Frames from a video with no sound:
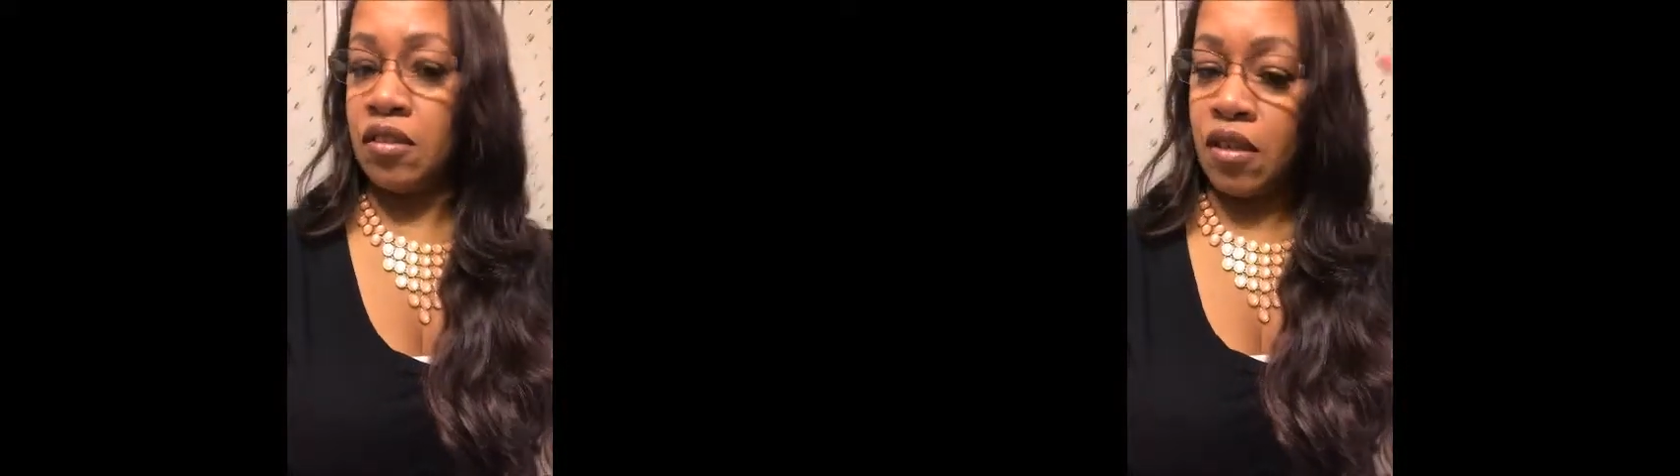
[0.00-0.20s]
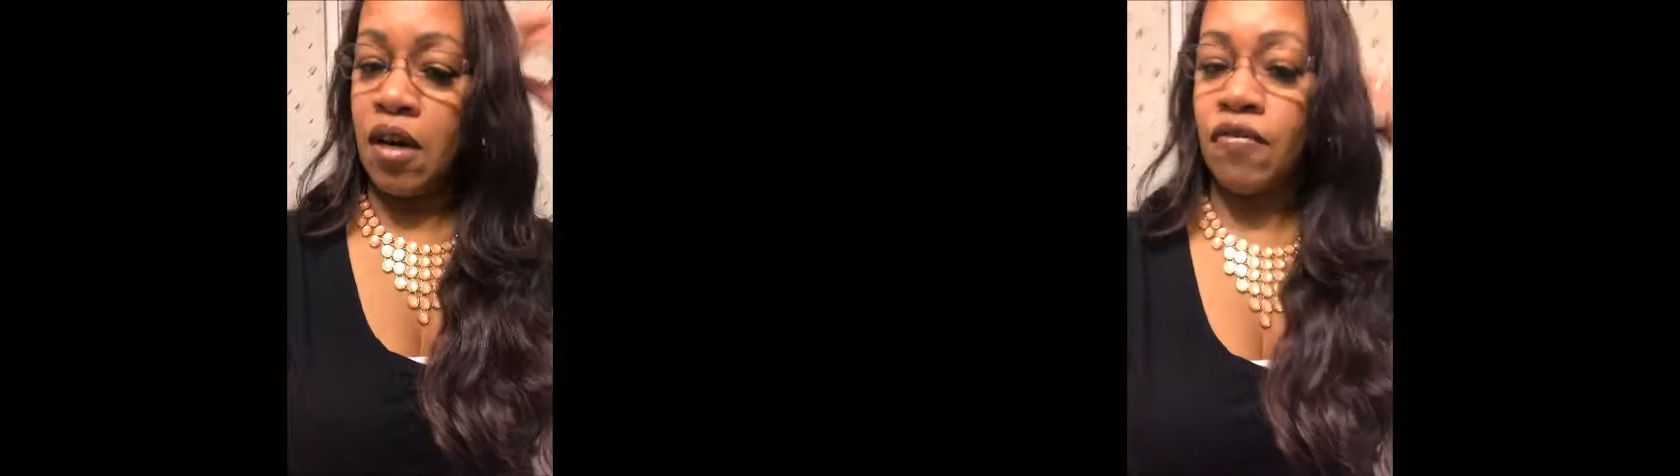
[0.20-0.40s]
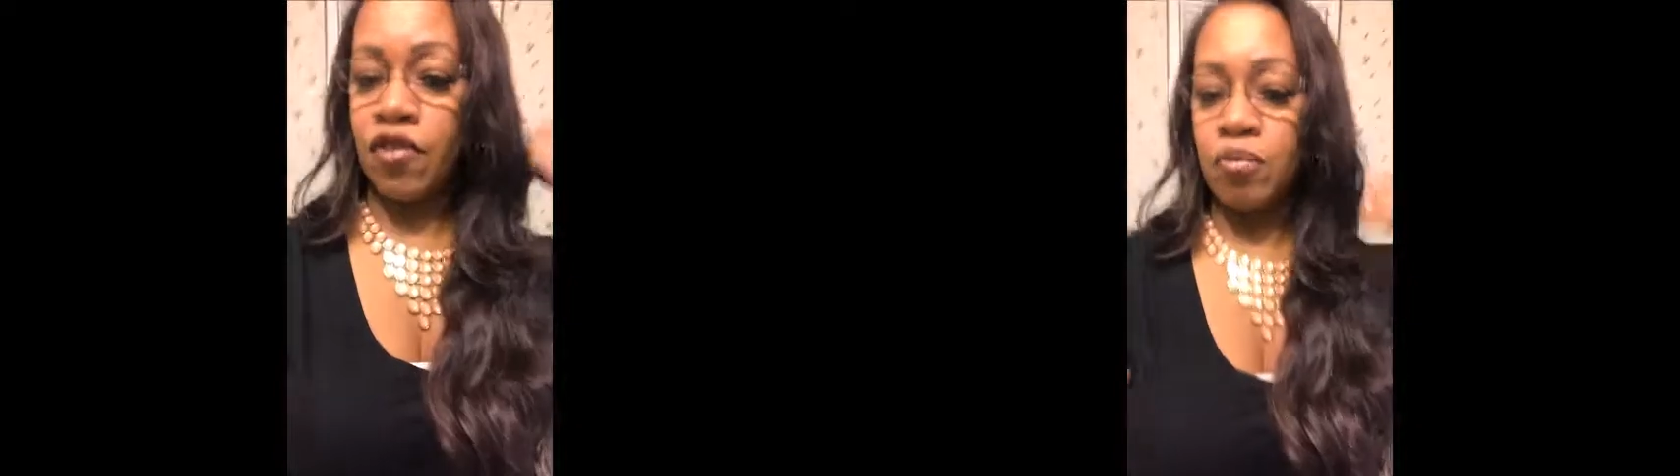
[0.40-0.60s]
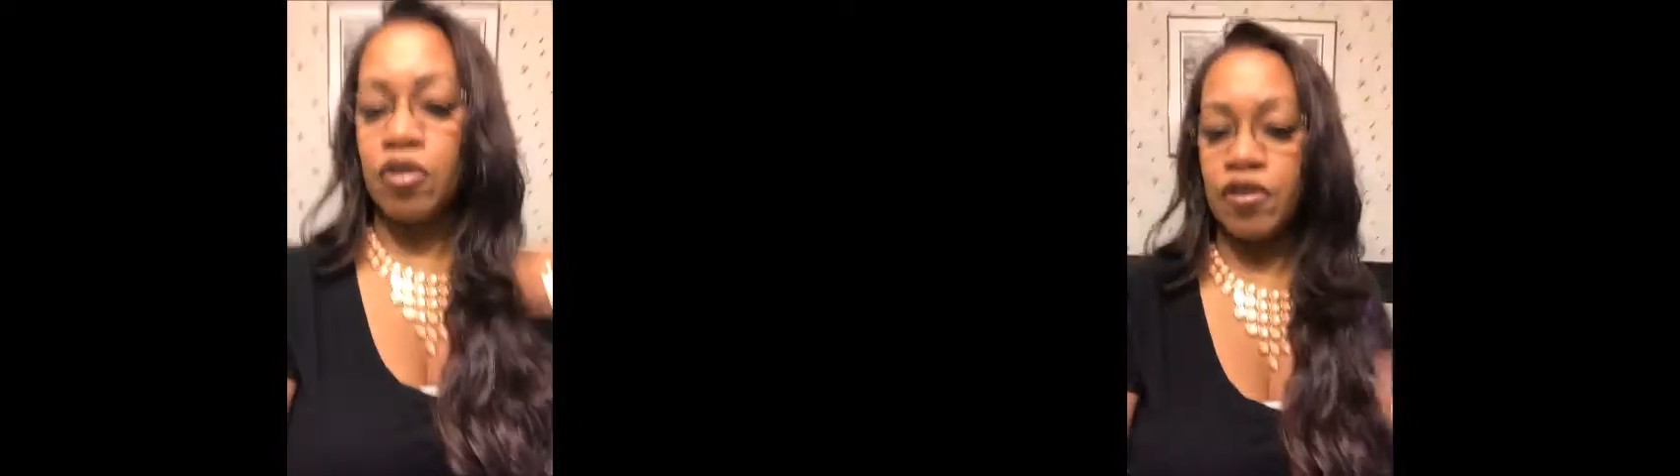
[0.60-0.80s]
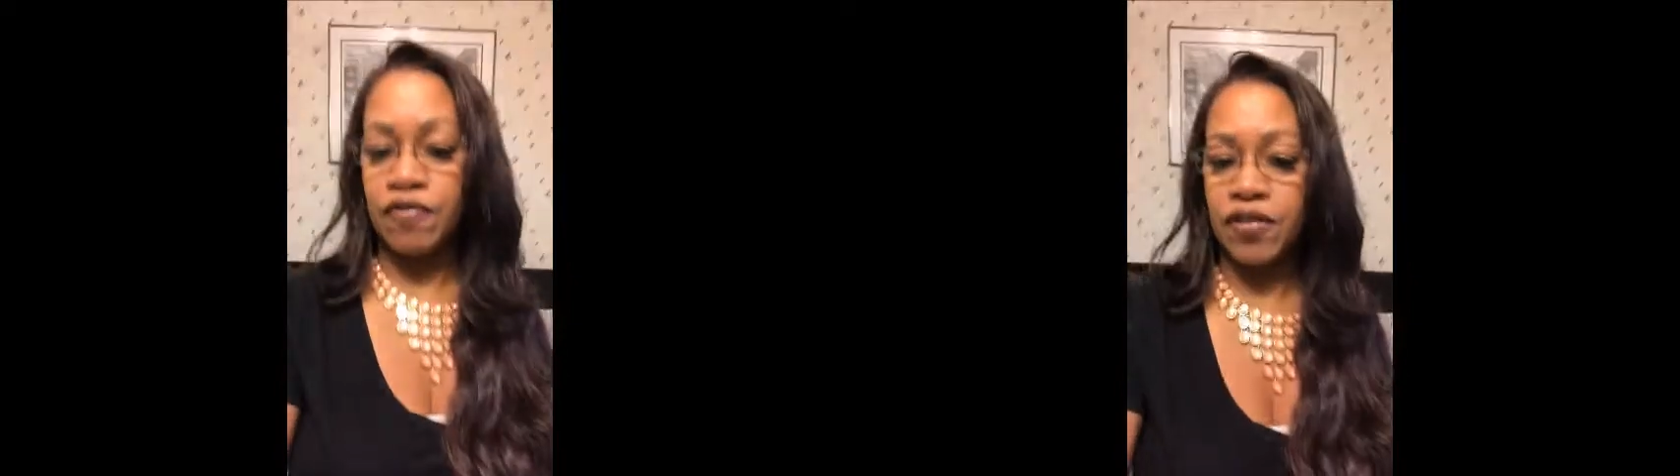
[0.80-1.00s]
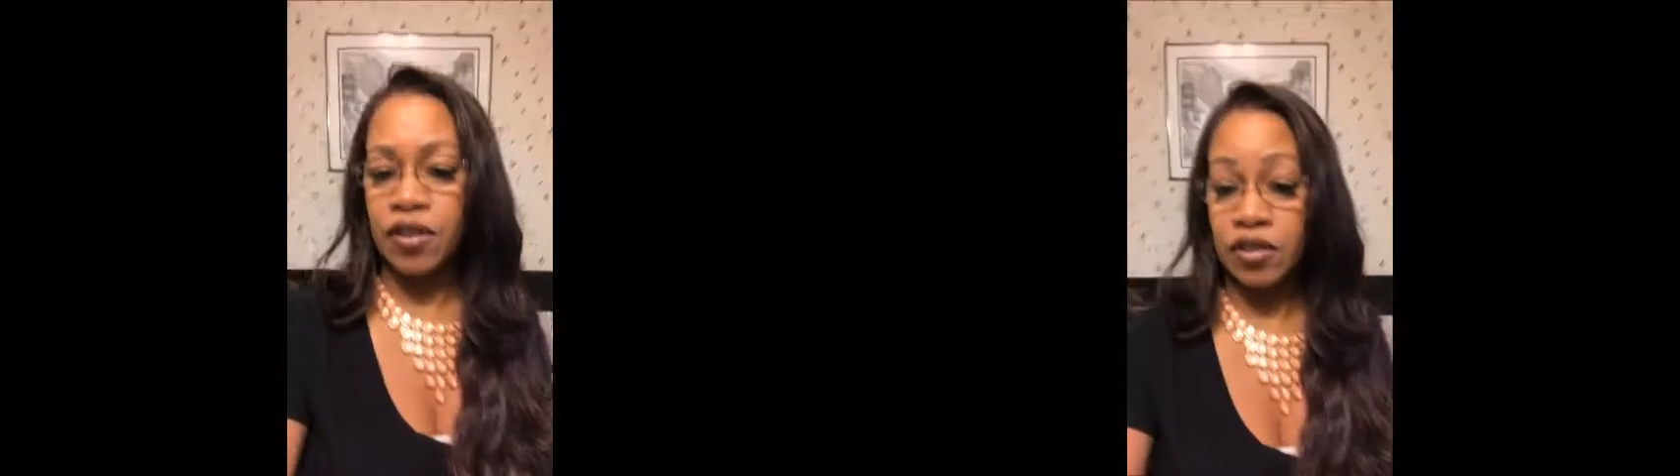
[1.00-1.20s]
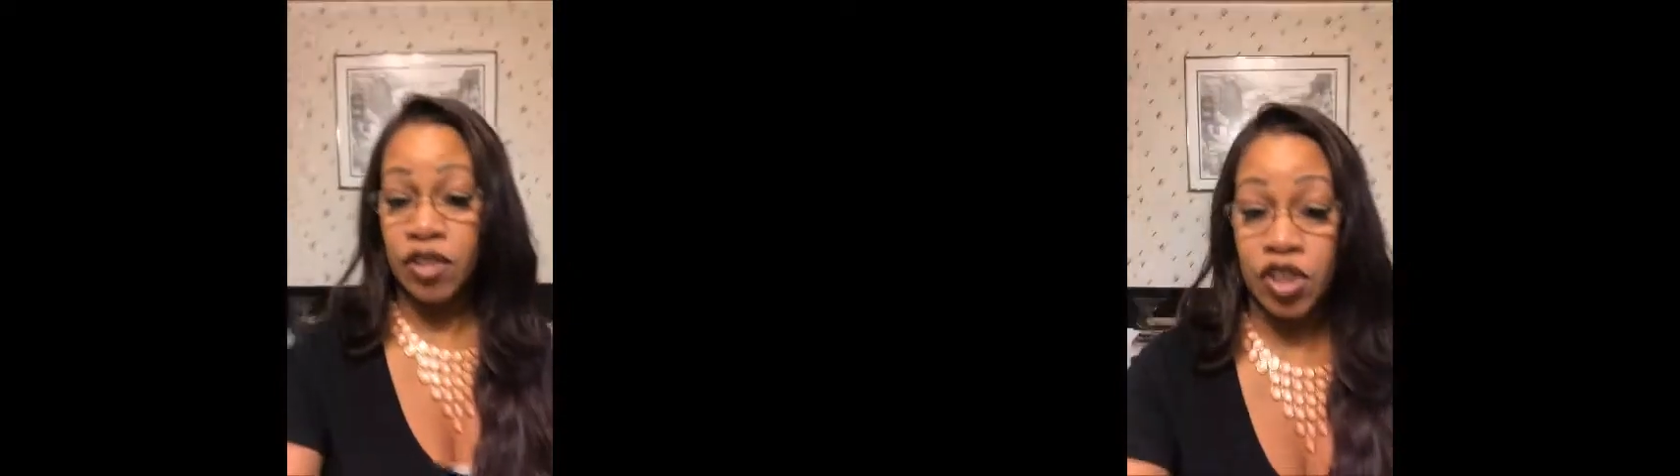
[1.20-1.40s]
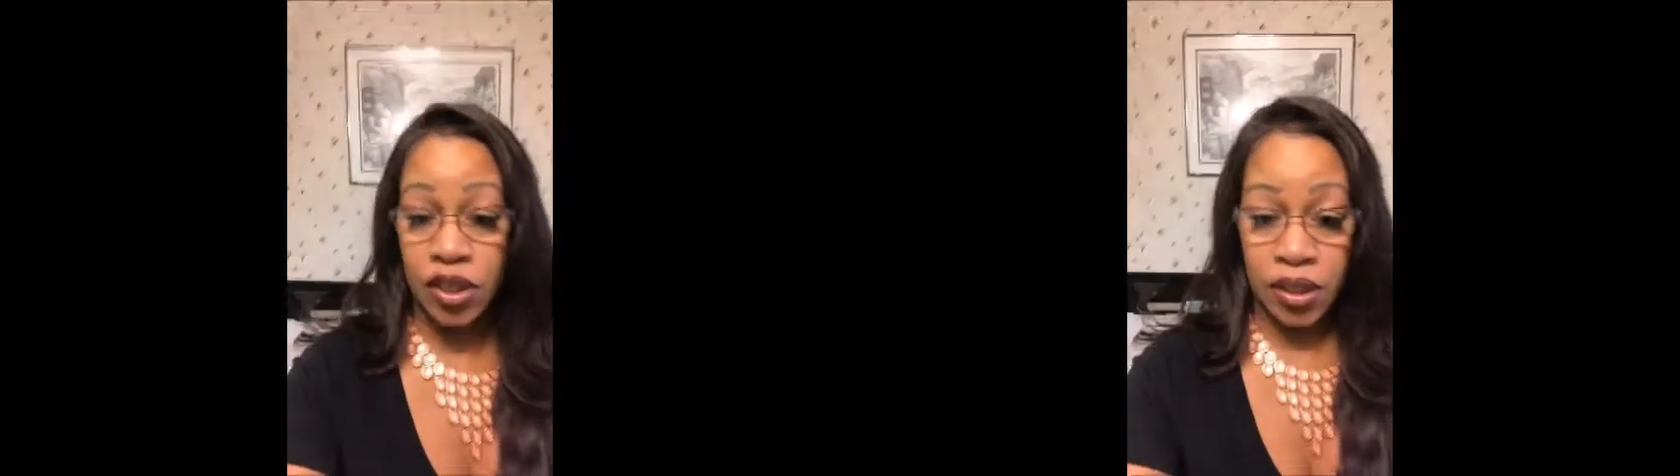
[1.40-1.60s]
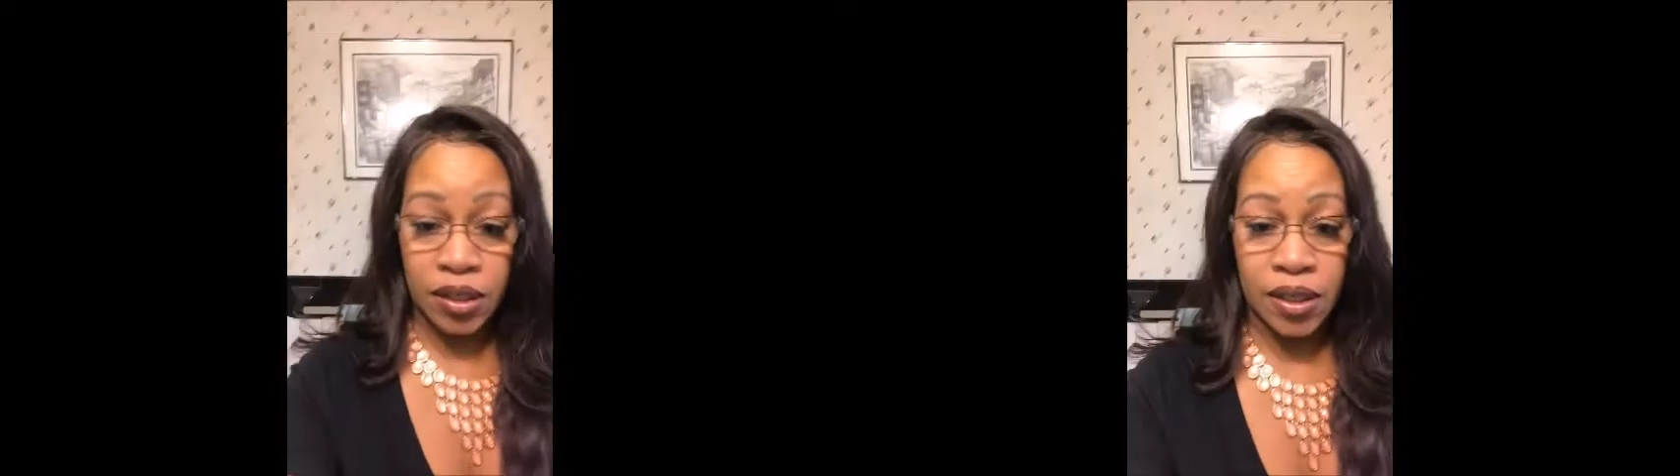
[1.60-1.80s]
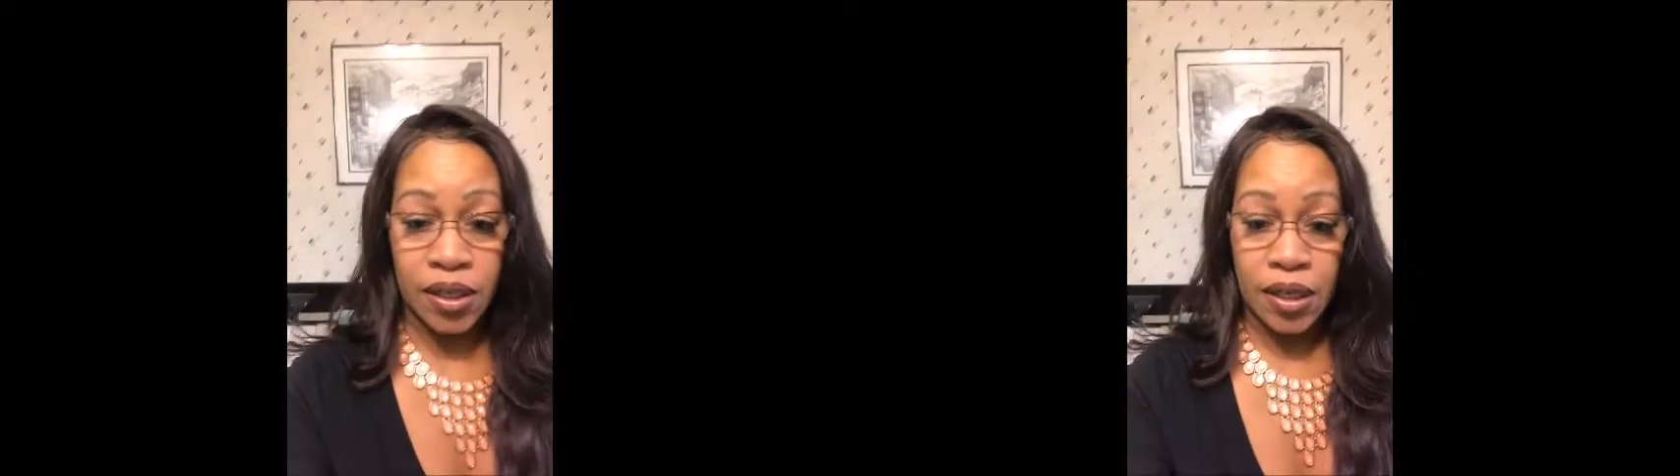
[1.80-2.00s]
comfortable and feels good.